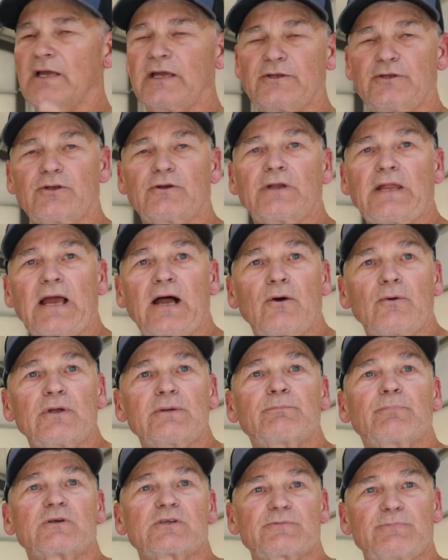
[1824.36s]
and you're now
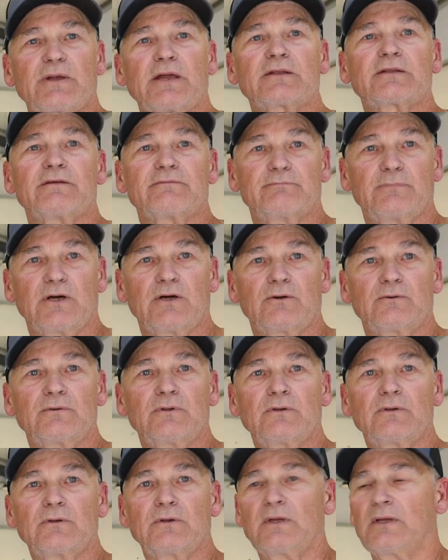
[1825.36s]
in perspective mode.
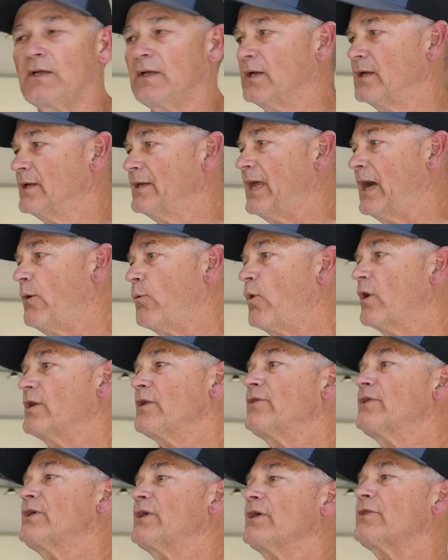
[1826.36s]
Now, one
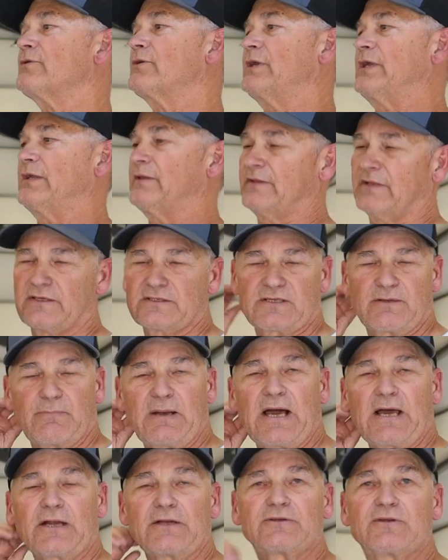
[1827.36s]
of the other neat things
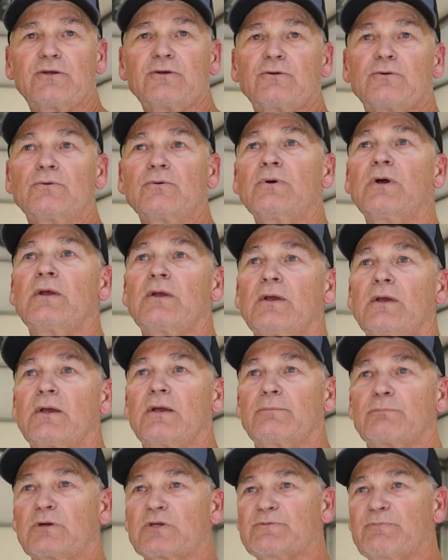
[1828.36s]
about it too,
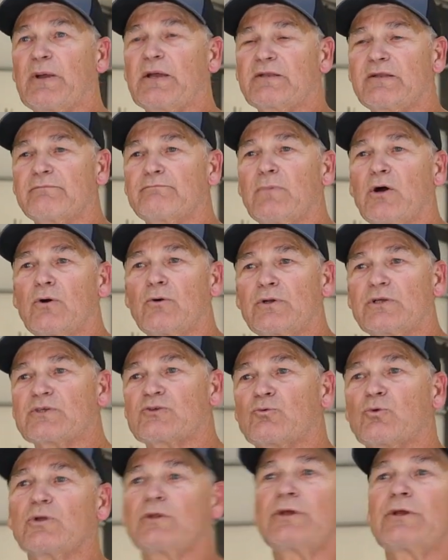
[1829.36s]
perspective mode
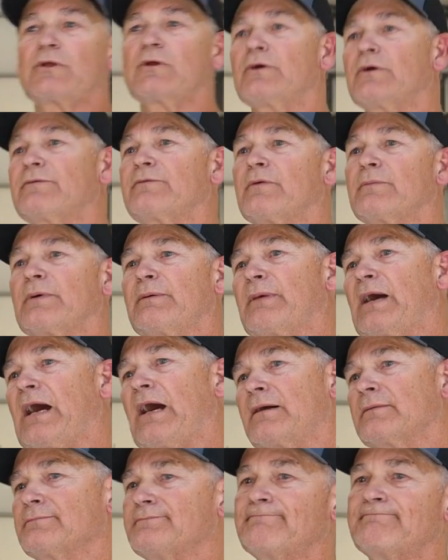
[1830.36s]
is really good from
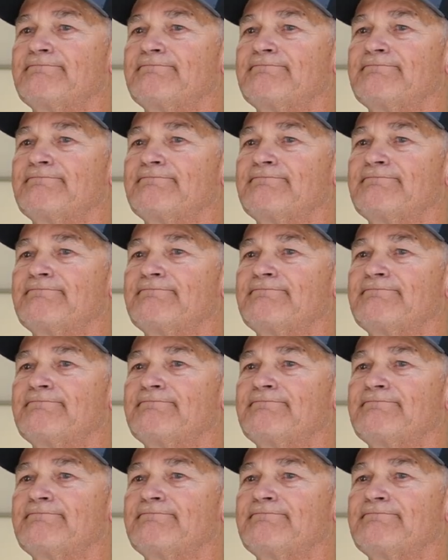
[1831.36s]
about